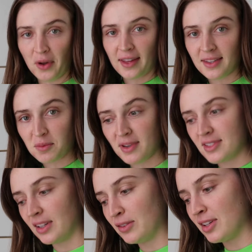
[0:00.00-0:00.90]
Okay, this
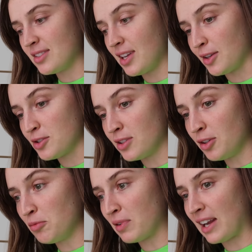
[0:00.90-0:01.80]
wasn't even
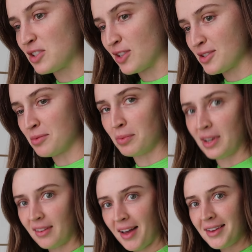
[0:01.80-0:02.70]
intentional, but I just
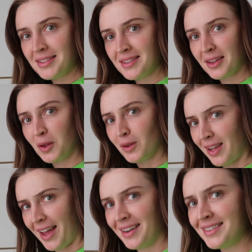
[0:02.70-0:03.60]
realized that the
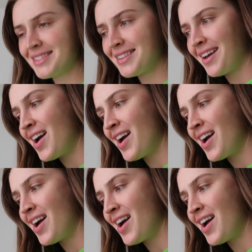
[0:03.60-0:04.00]
legs